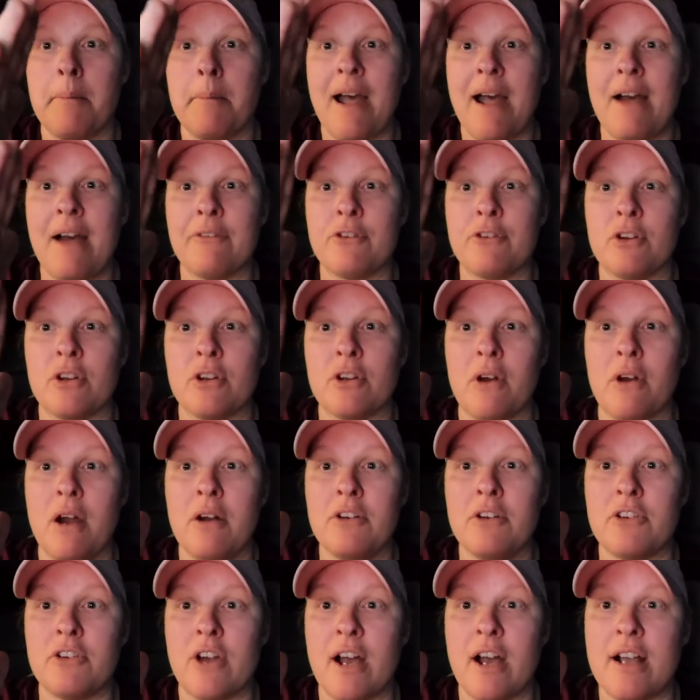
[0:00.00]
after the
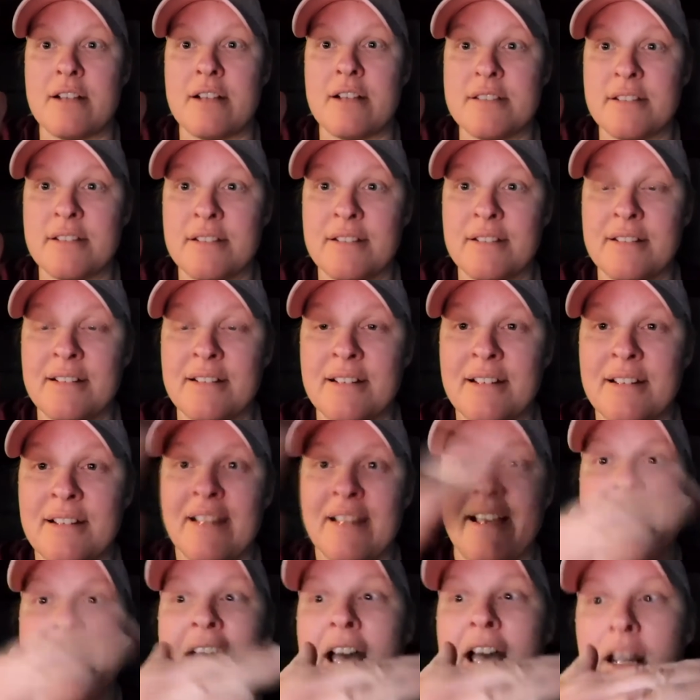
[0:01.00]
ground dries.
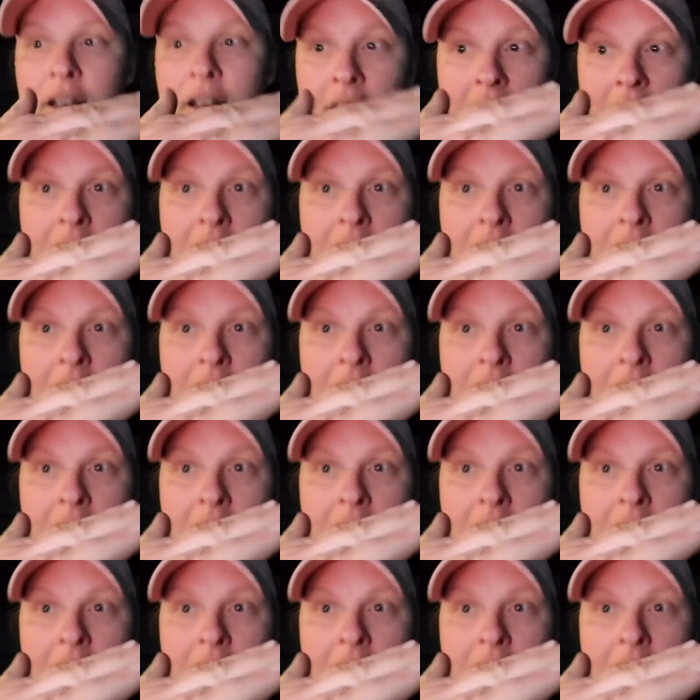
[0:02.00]
It,